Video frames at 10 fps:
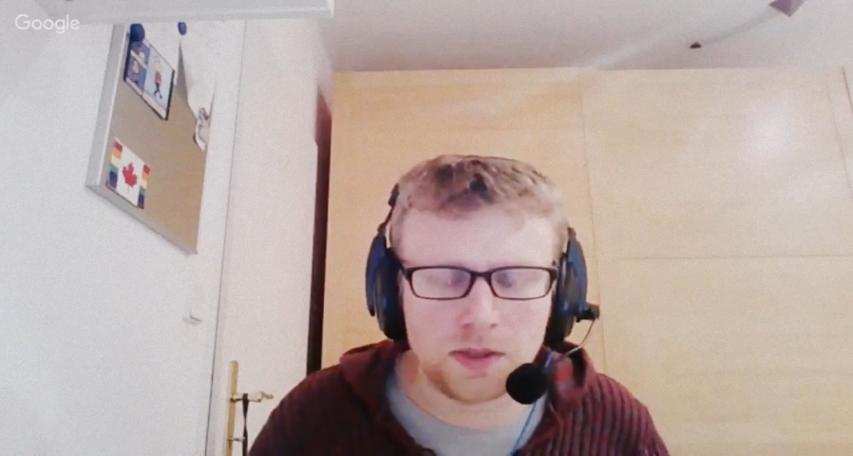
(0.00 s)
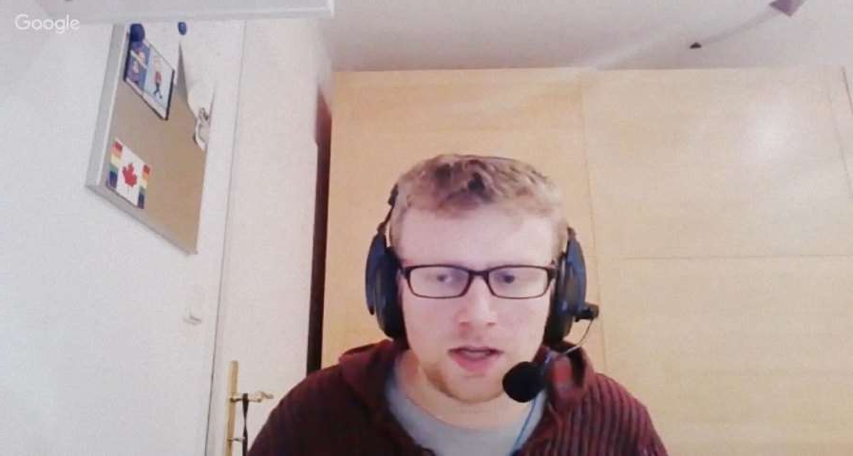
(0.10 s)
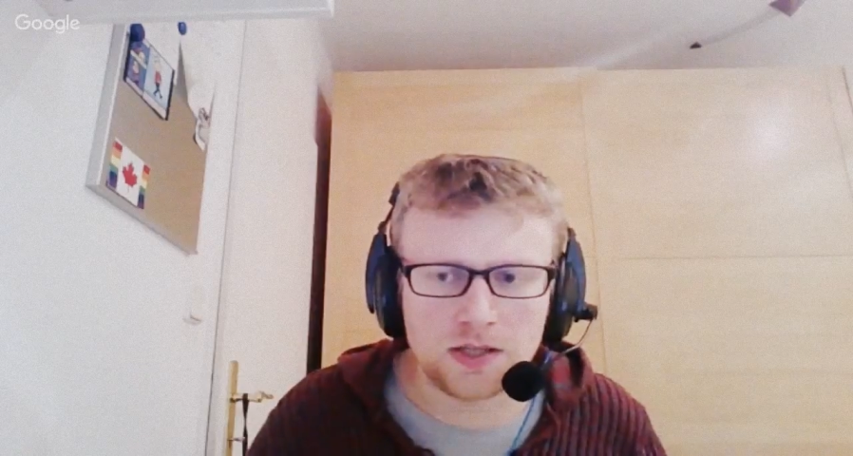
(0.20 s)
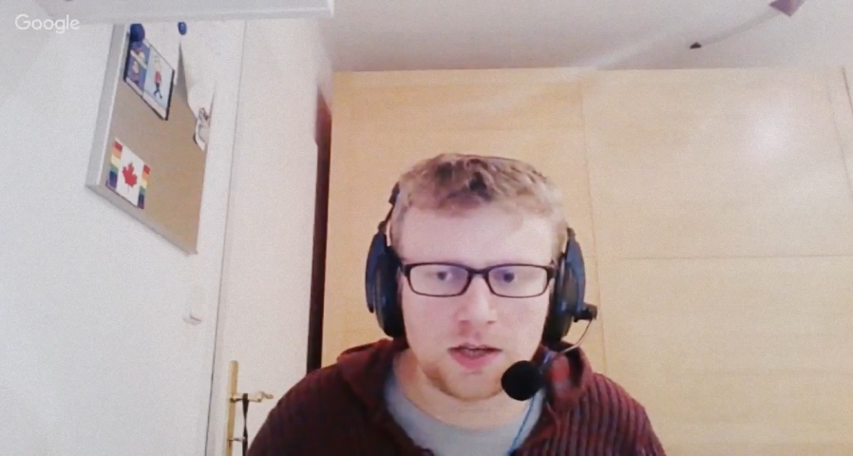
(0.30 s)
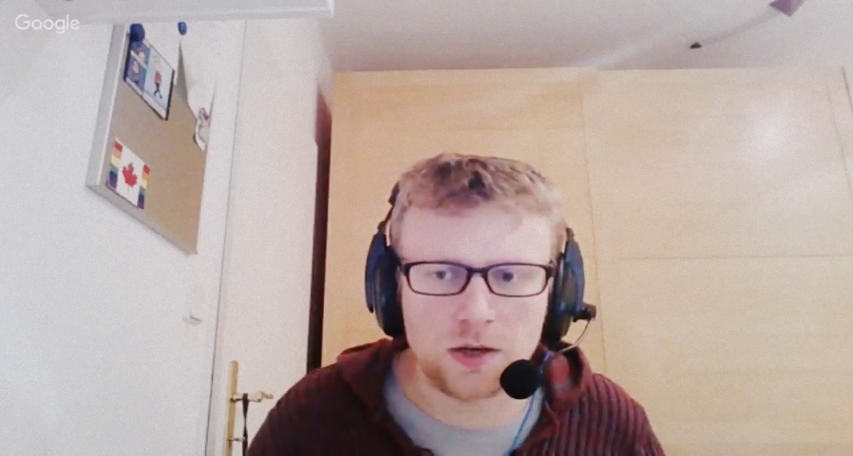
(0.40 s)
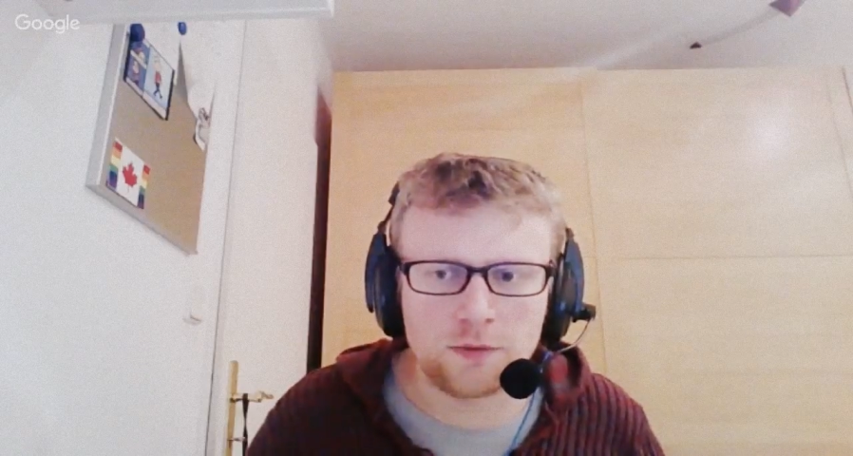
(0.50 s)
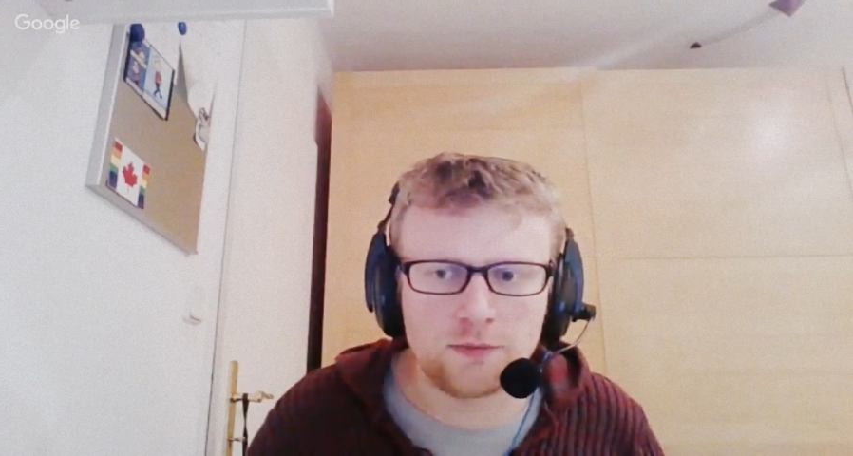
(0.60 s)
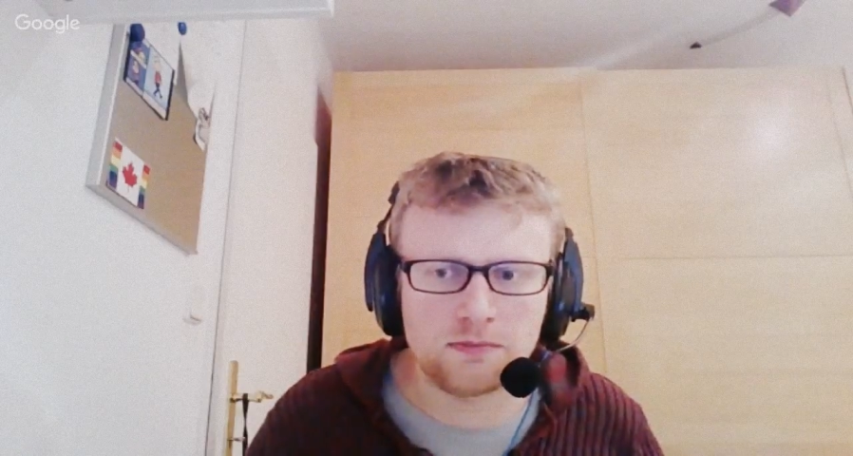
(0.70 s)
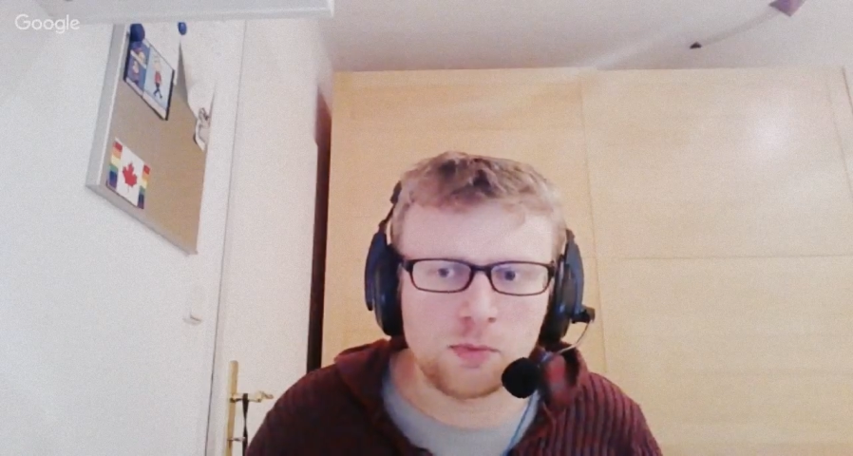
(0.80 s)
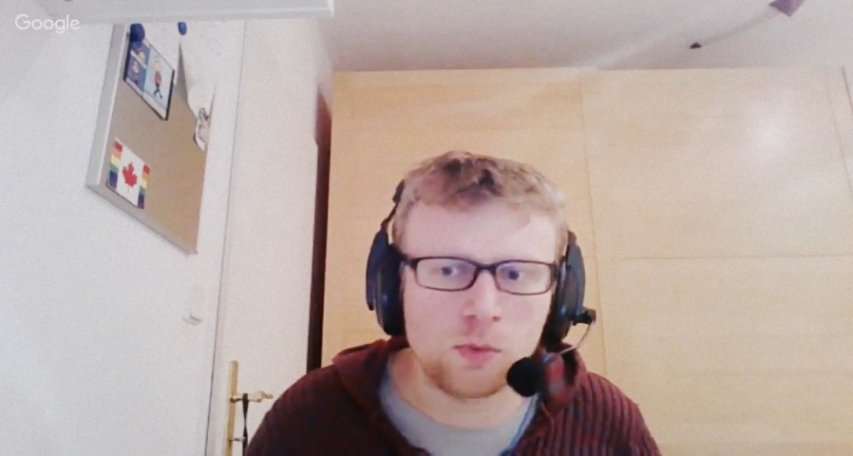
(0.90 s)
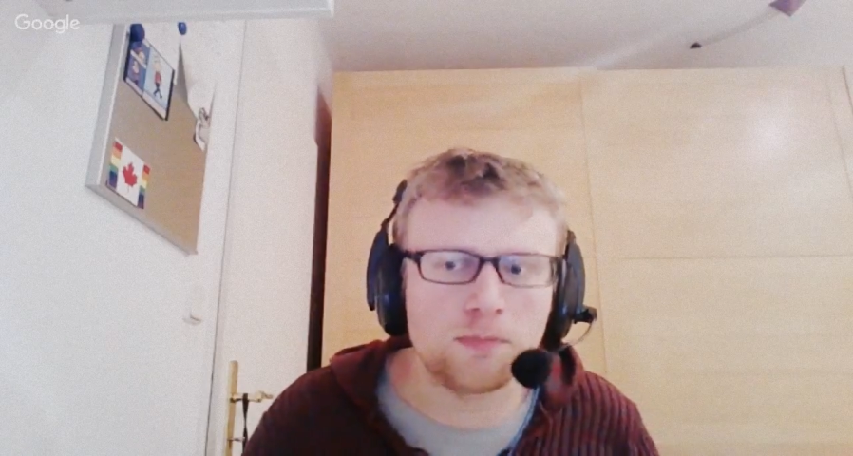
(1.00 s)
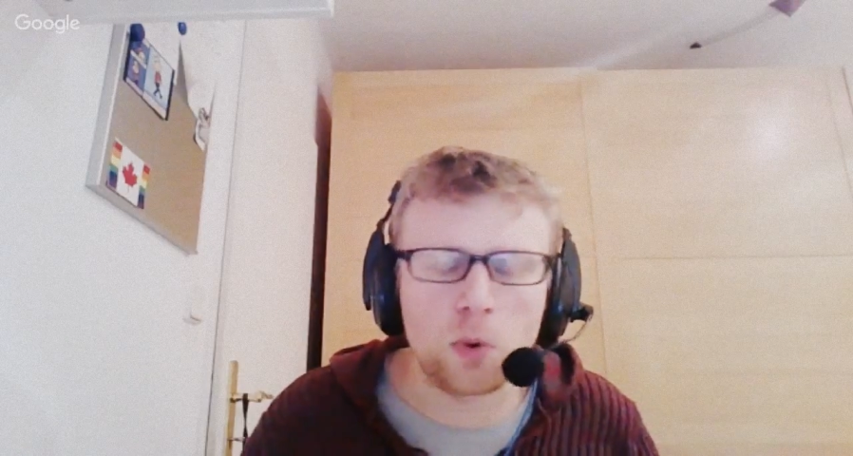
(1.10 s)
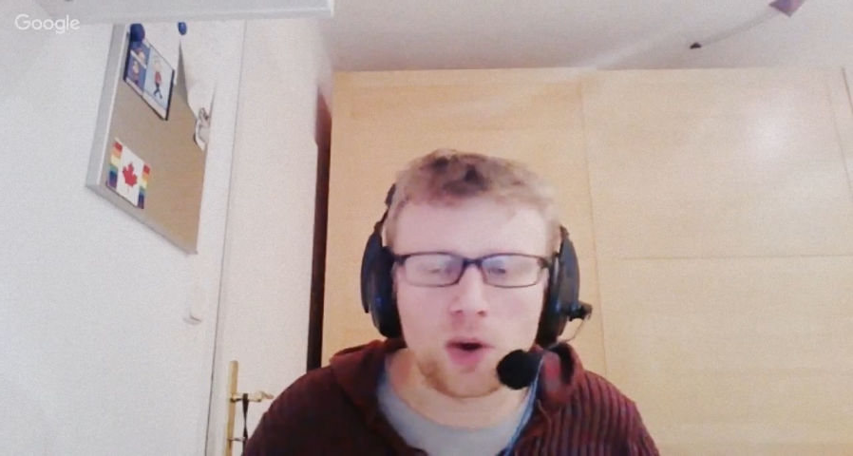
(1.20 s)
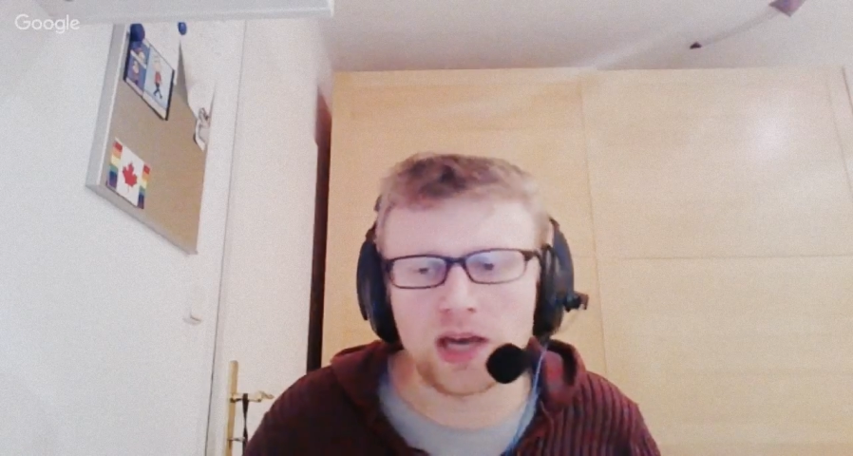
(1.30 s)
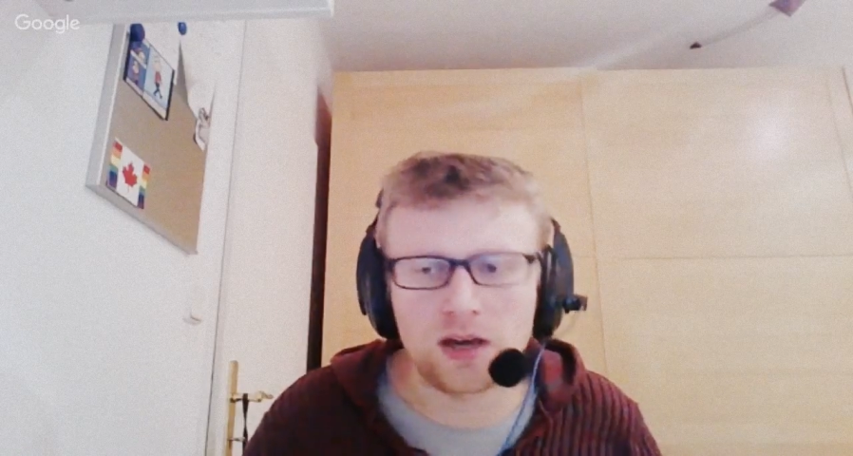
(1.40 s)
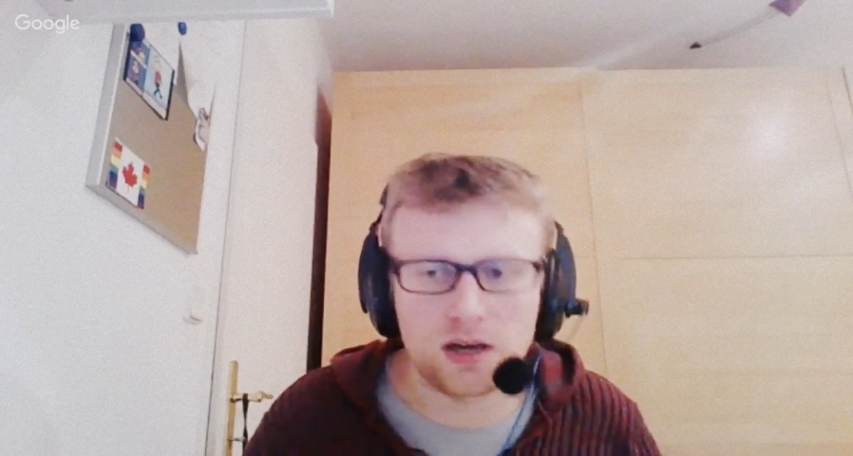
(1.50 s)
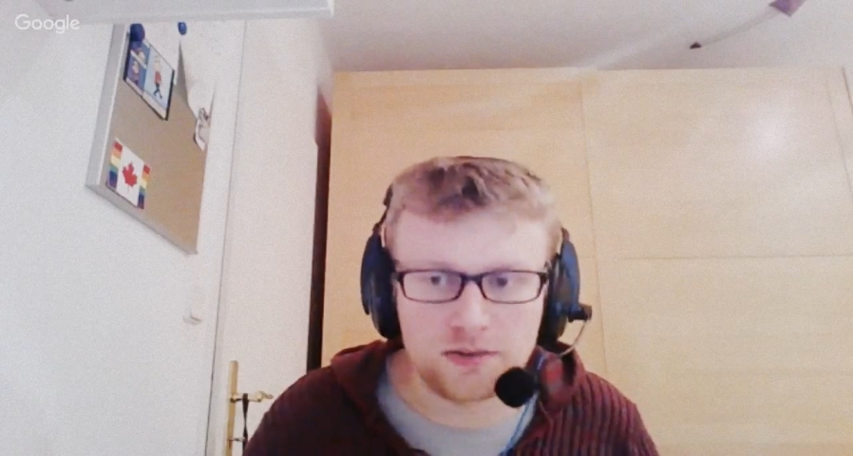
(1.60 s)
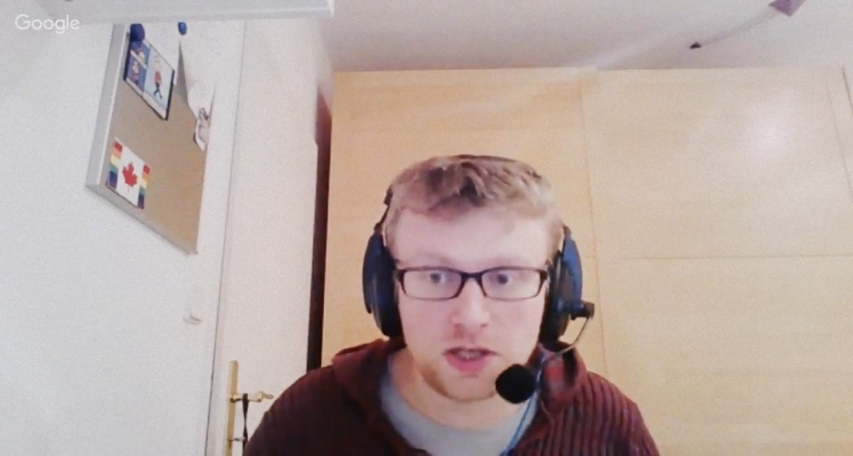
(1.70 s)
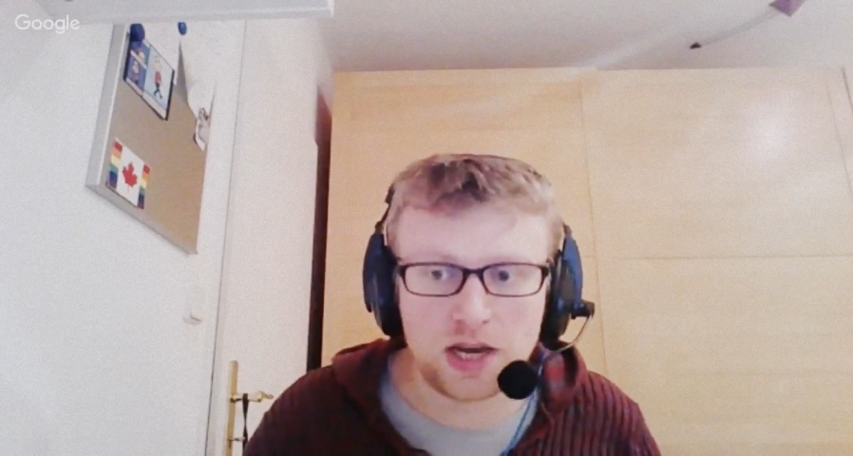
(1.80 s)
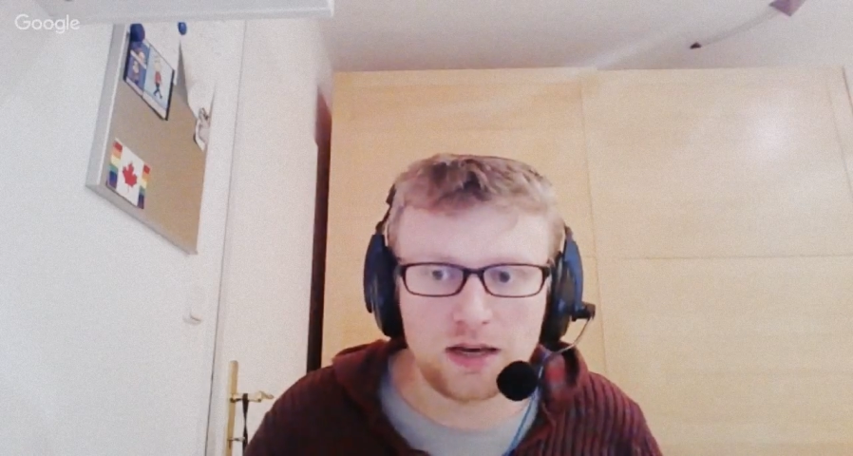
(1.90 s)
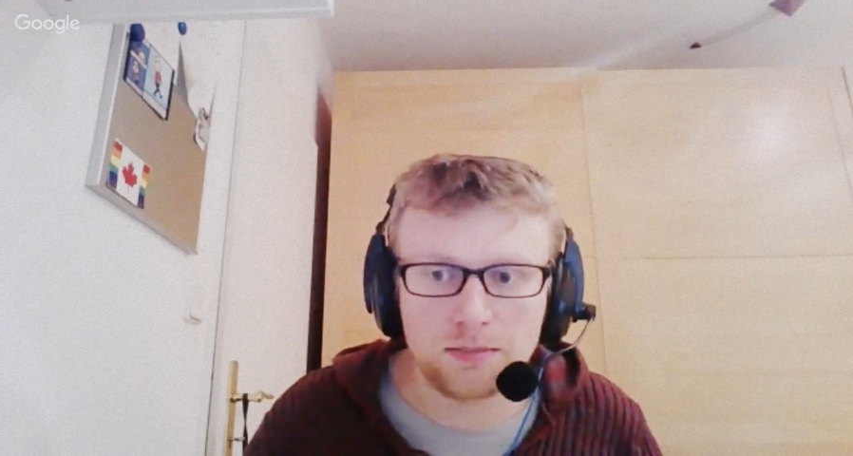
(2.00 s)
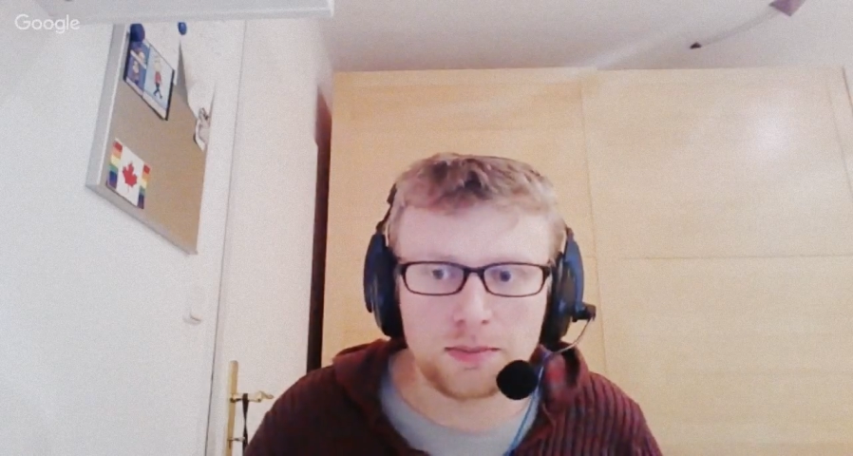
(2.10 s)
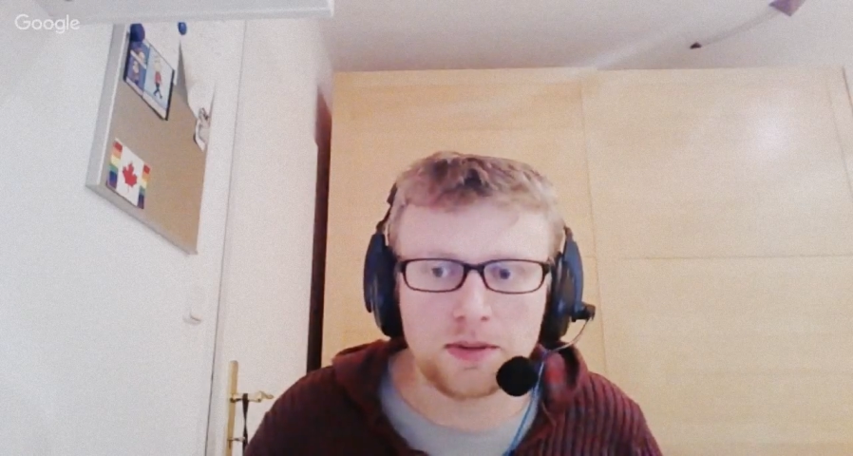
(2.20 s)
his kind of more boy kind of shape.